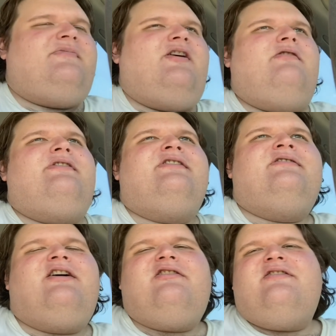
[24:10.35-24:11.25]
oh well.
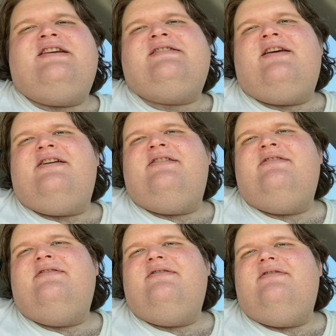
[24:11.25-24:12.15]
All of these
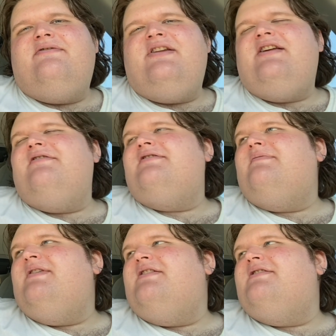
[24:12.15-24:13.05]
videos and
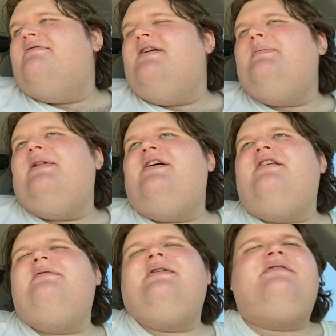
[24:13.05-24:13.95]
being just rambling on
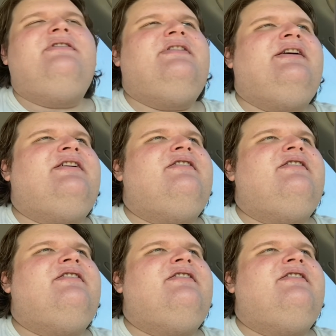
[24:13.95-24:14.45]
about one thing and